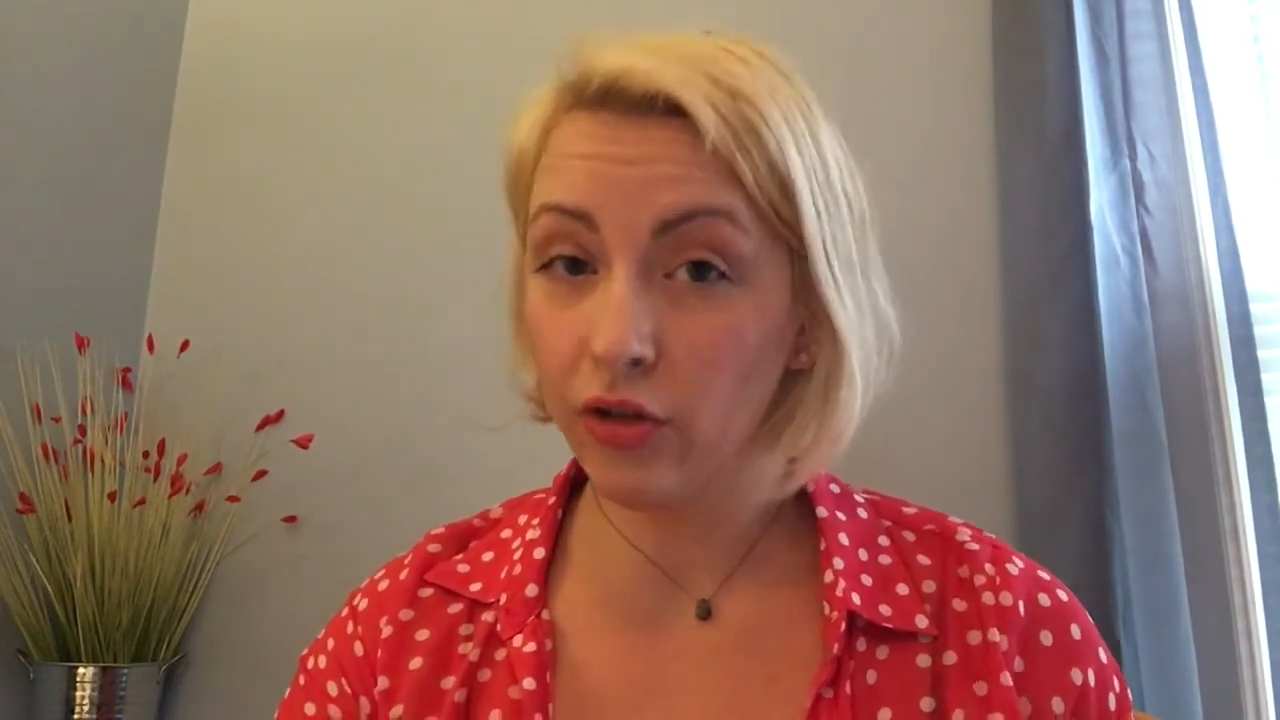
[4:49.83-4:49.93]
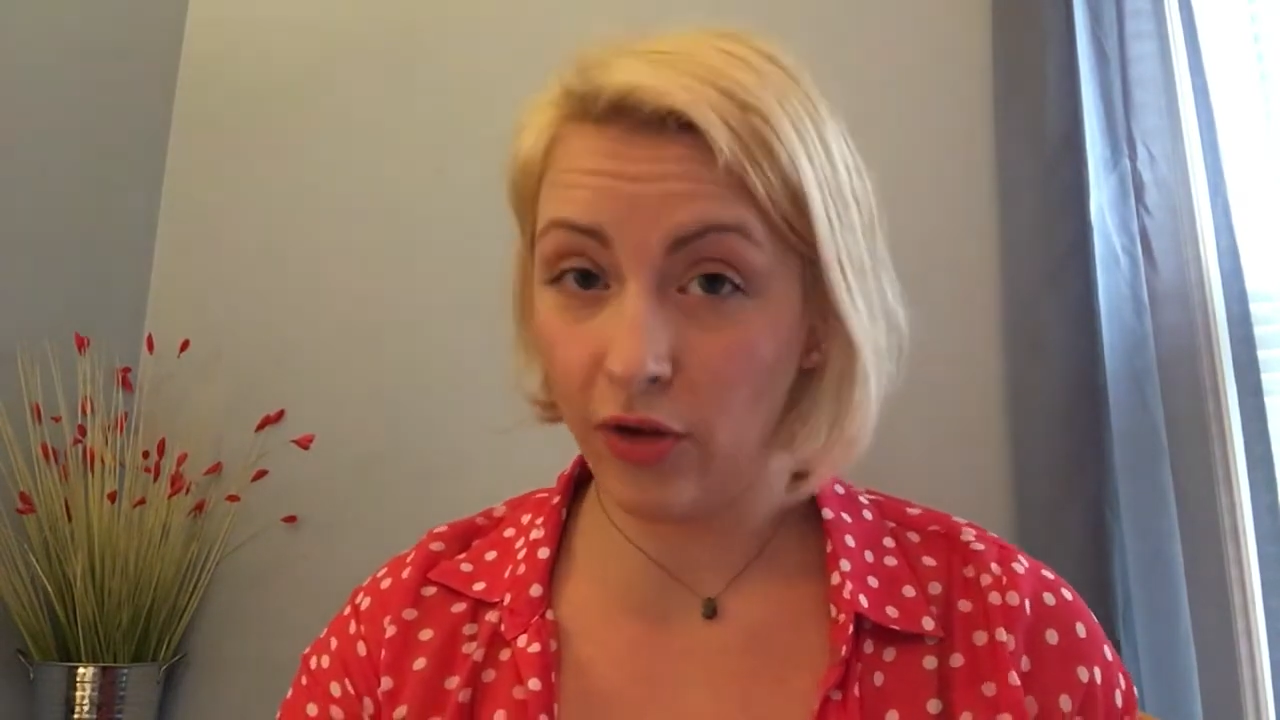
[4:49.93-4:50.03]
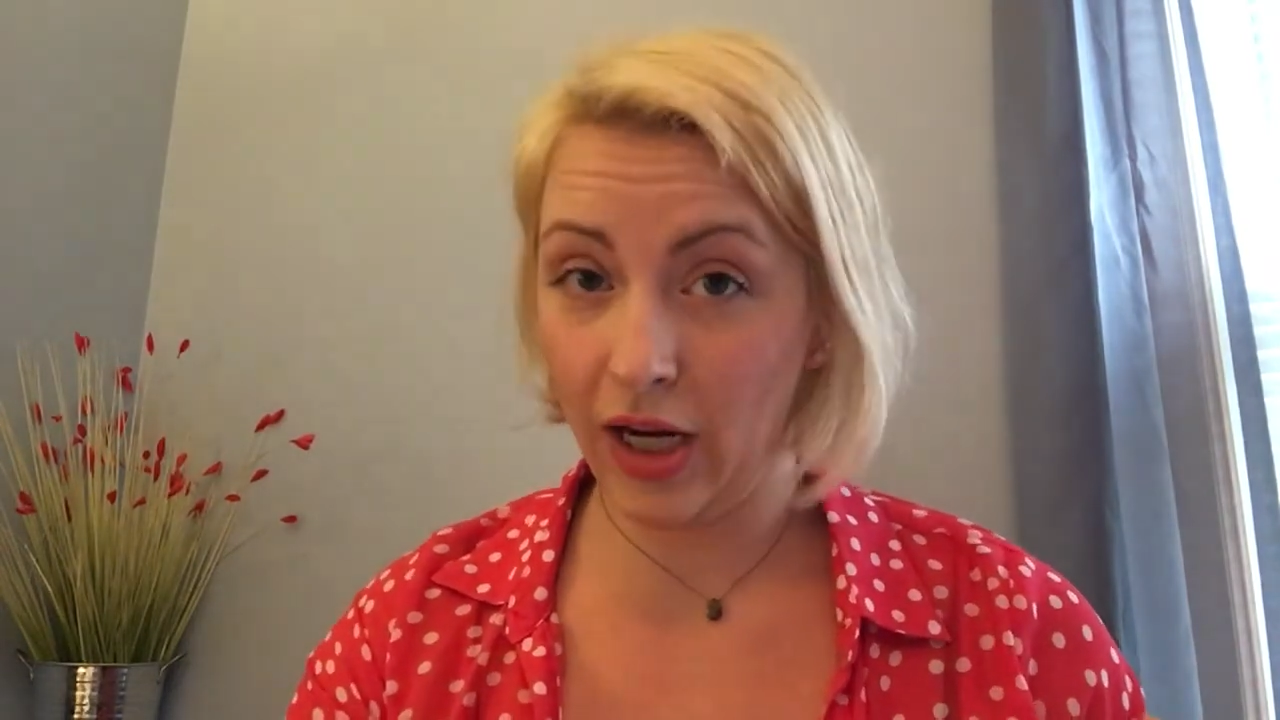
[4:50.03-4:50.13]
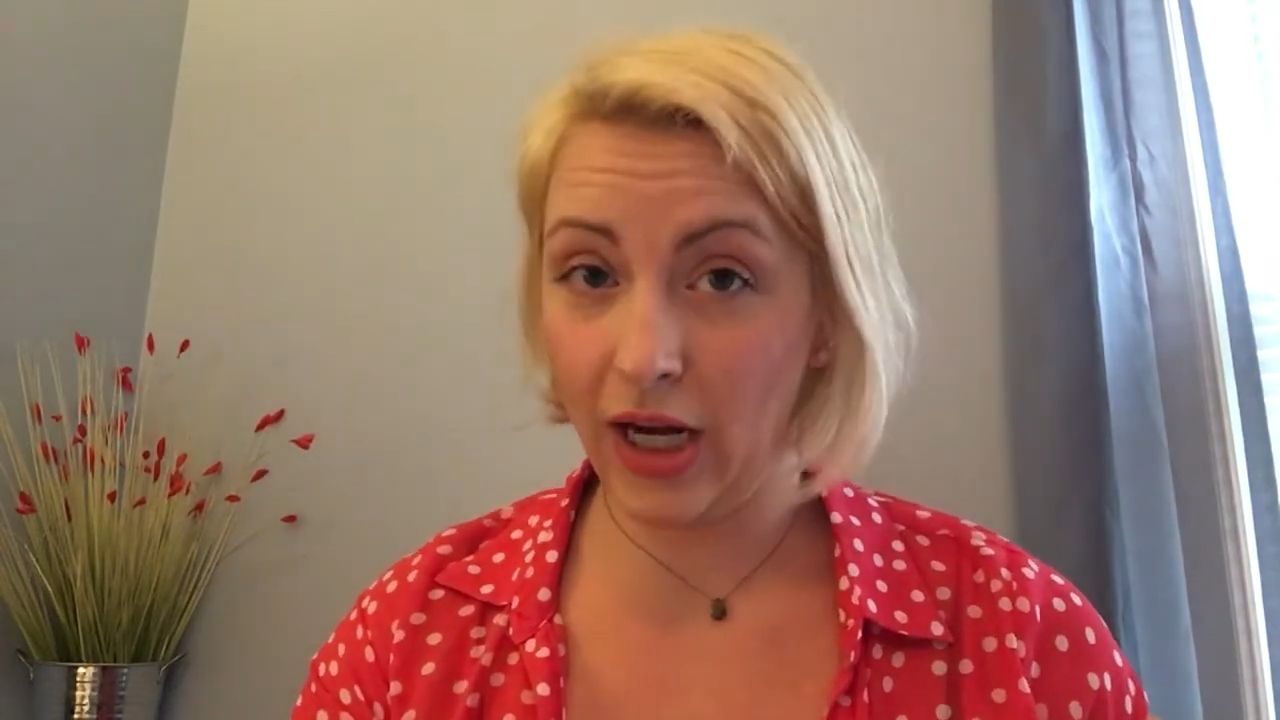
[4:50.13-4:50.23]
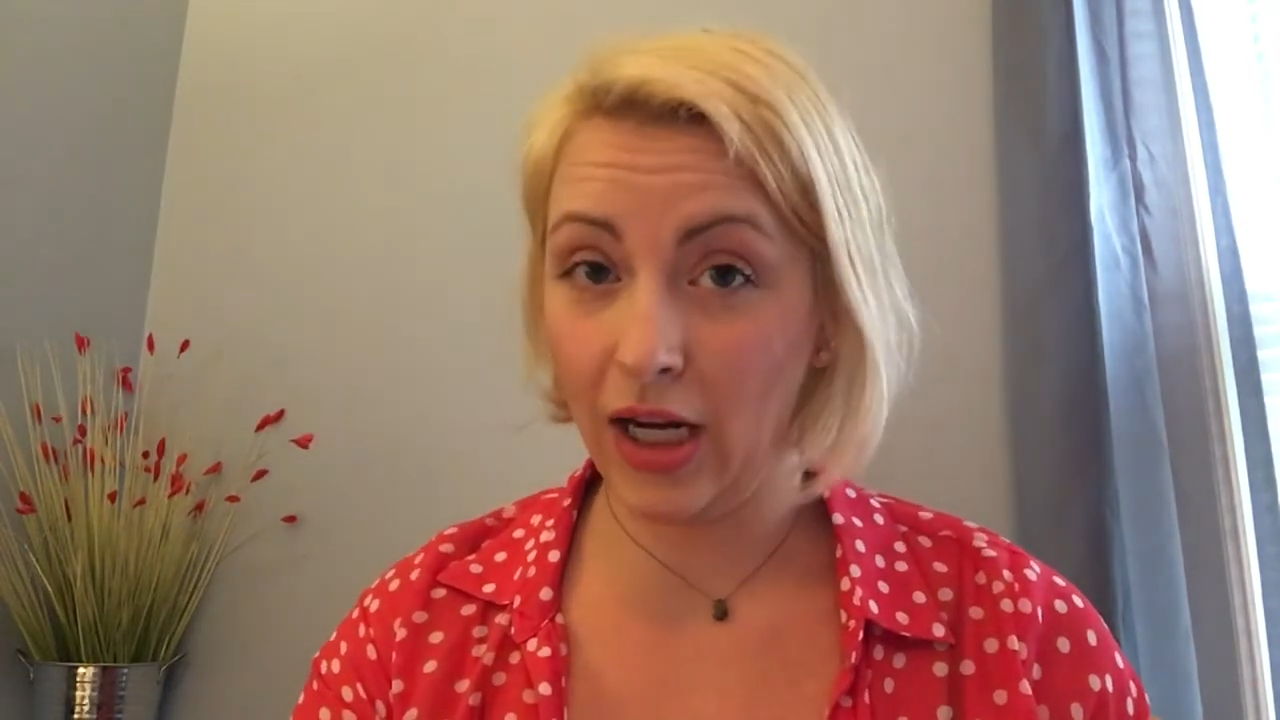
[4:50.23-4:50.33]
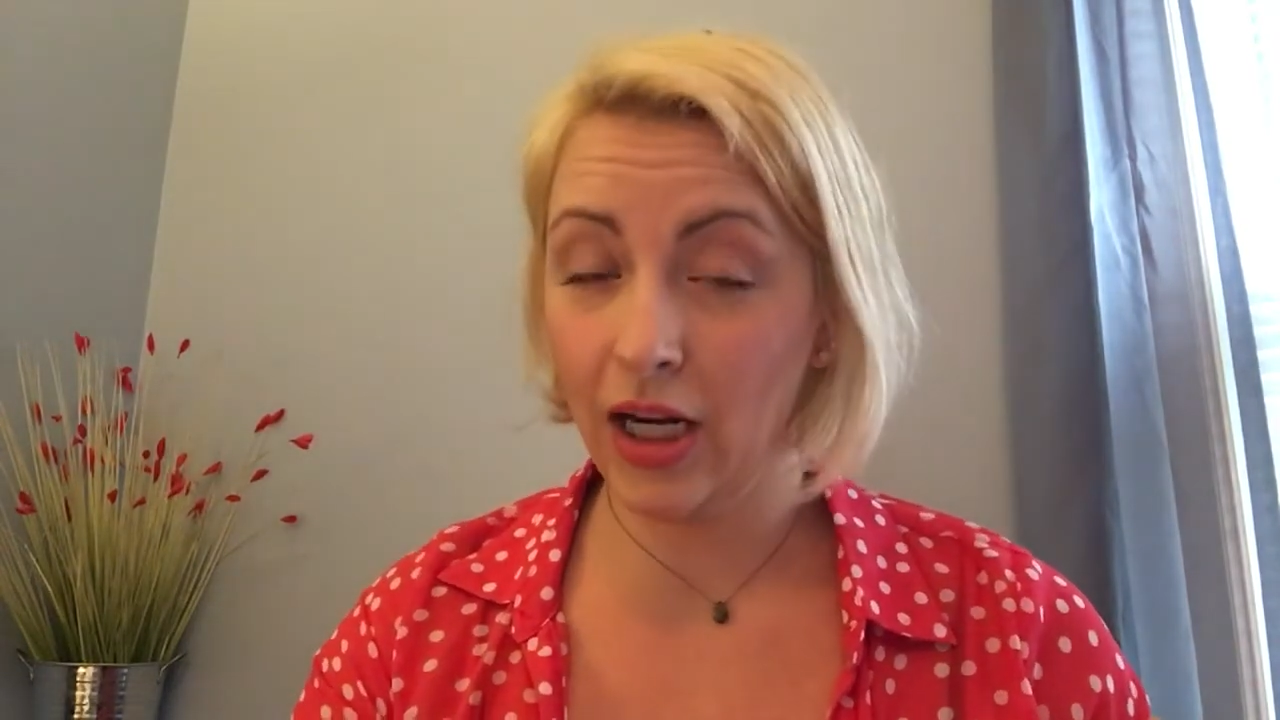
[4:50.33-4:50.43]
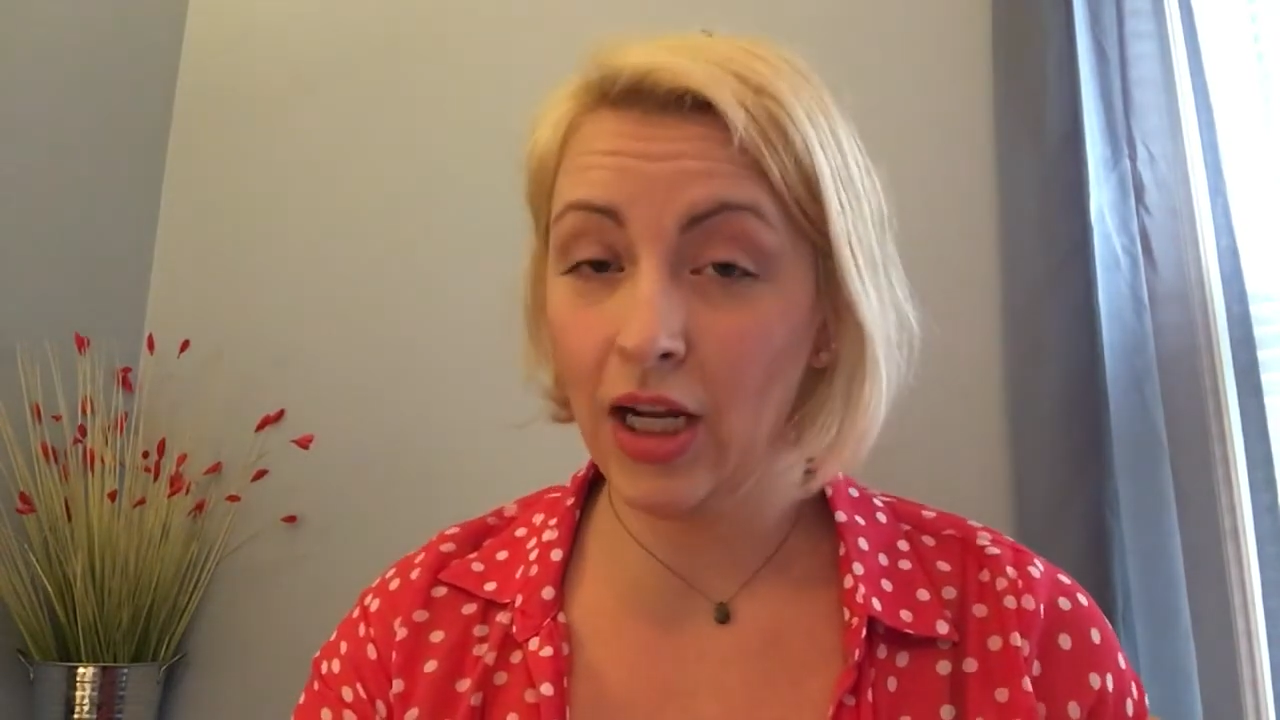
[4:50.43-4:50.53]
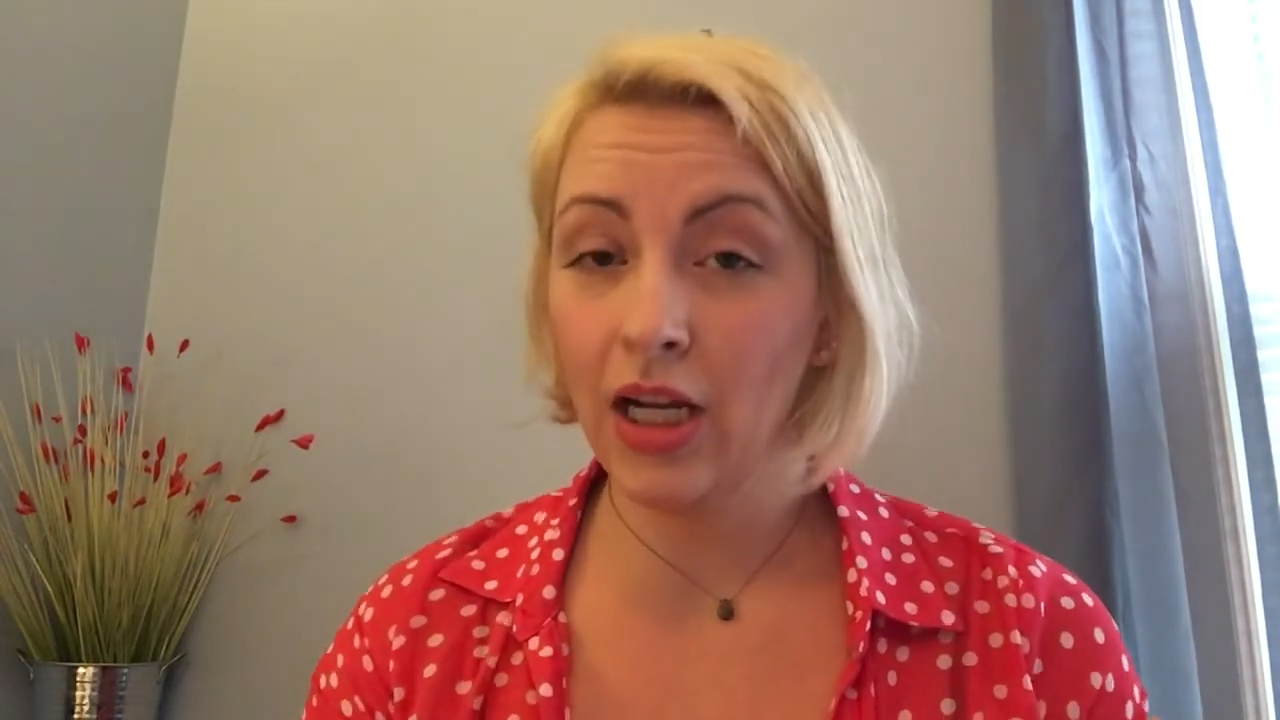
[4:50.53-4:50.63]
training.